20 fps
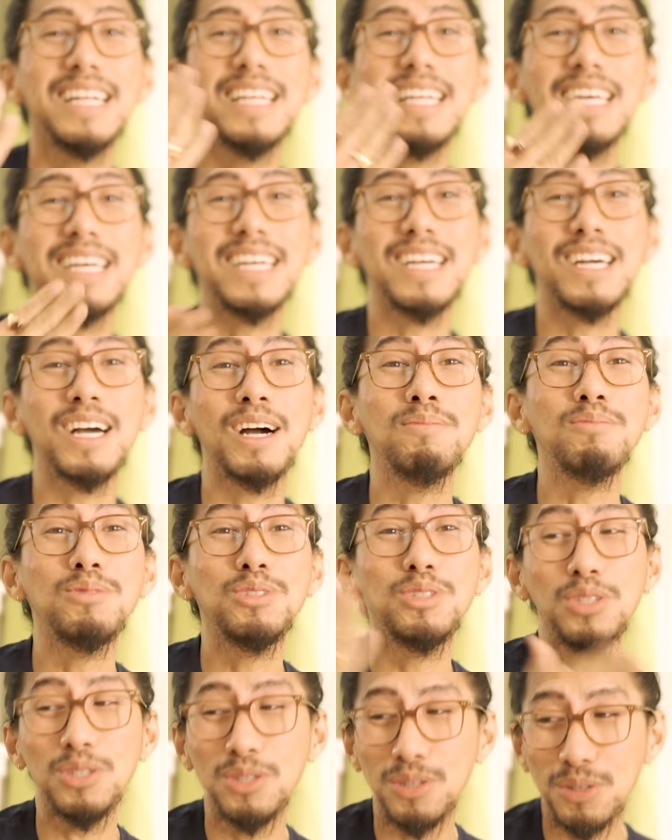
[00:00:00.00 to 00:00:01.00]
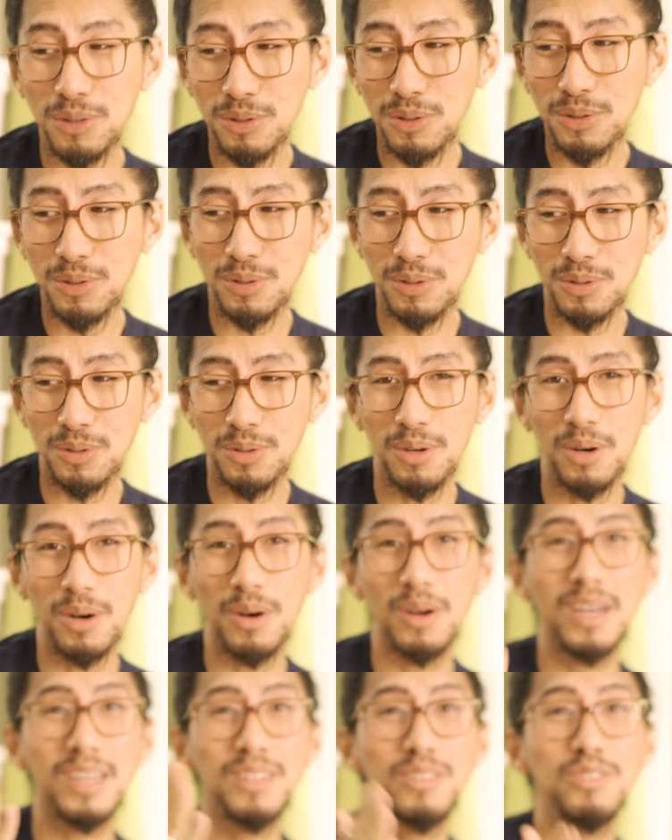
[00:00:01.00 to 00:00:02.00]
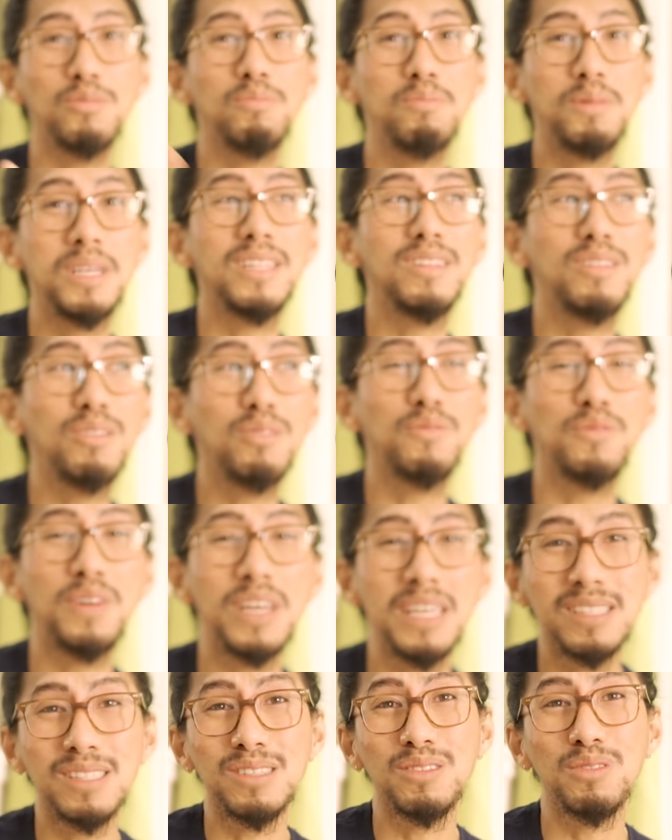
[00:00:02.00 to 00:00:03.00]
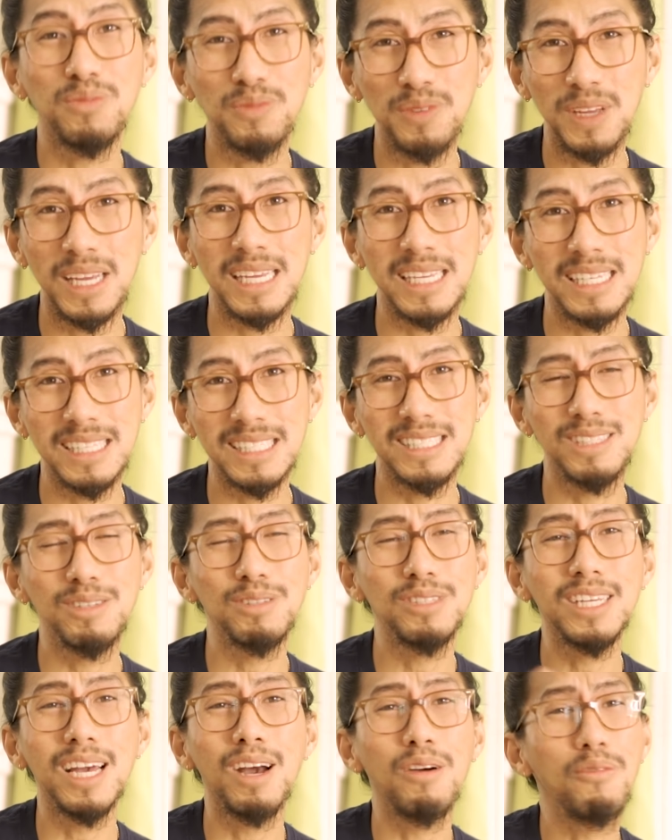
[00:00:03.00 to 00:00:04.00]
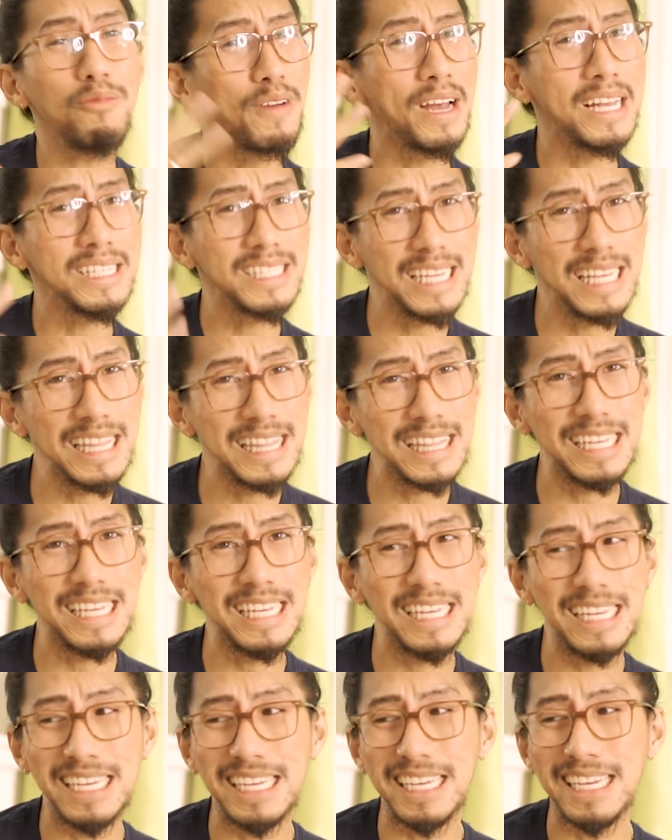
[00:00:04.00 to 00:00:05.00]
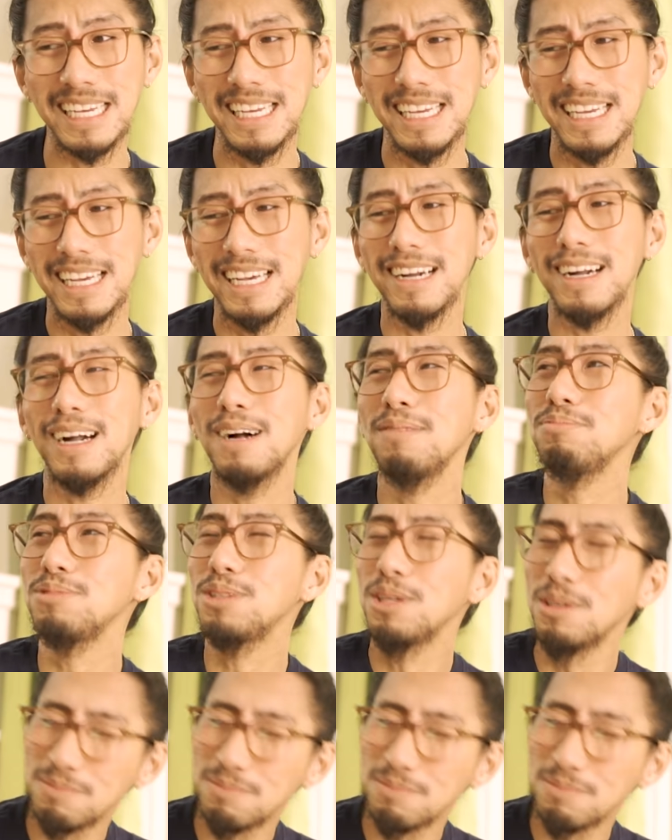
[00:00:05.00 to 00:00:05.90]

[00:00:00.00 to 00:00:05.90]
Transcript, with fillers: Like, come to you, okay? To meet you face to face. You see how fast I think? Come to...